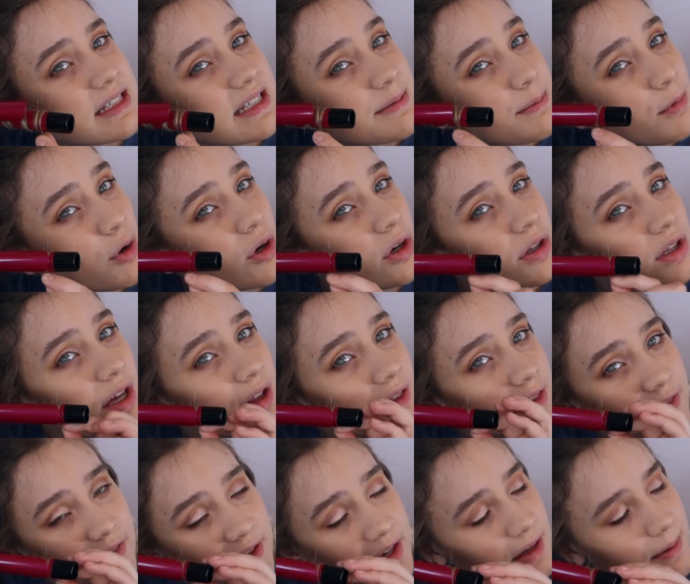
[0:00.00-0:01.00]
smaller and
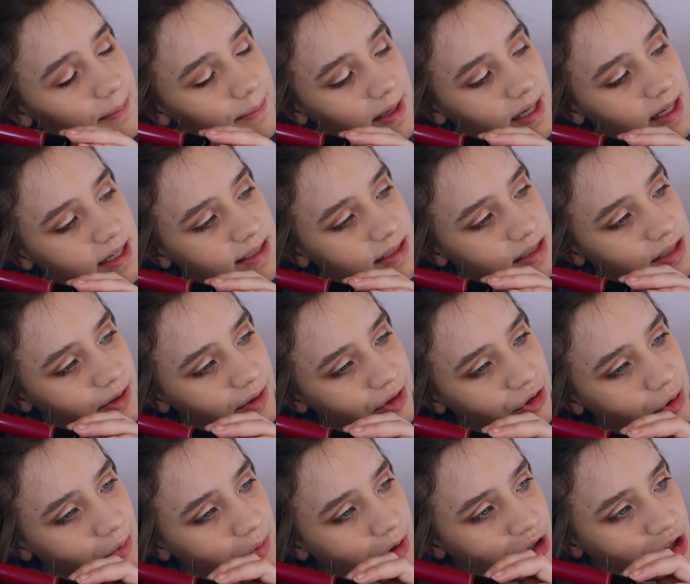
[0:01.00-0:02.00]
thinner piece, so I
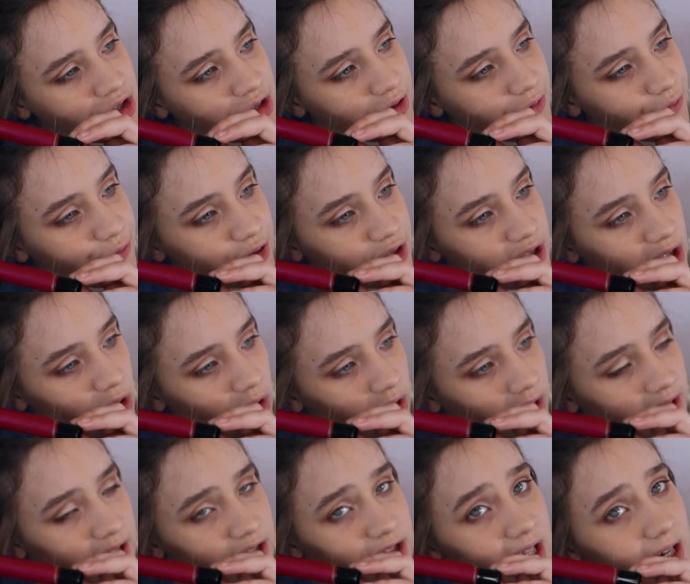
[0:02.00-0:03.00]
don't want to do it for as long,
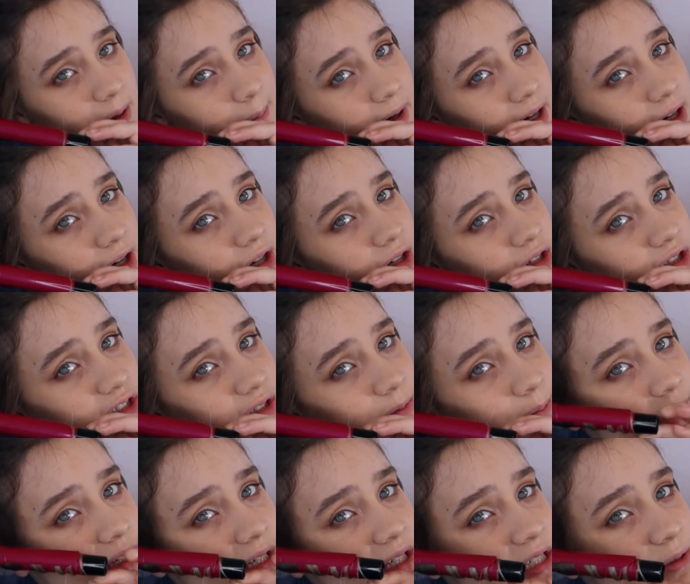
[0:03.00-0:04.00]
and I'd like my curls to
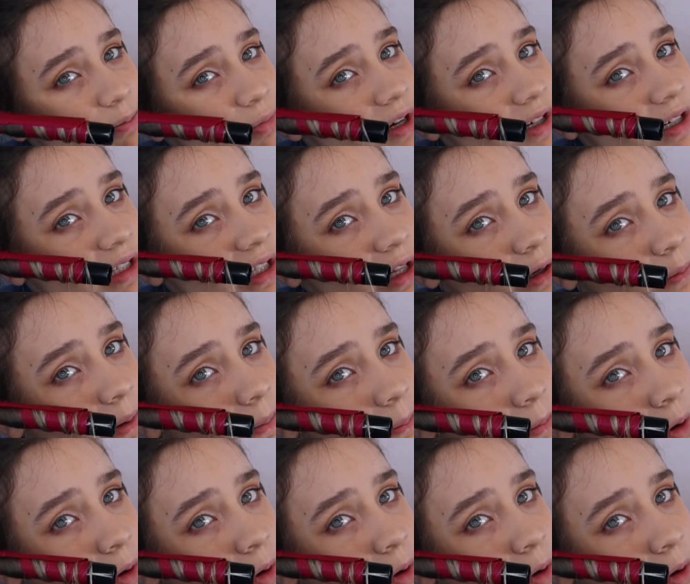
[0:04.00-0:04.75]
be spread a little bit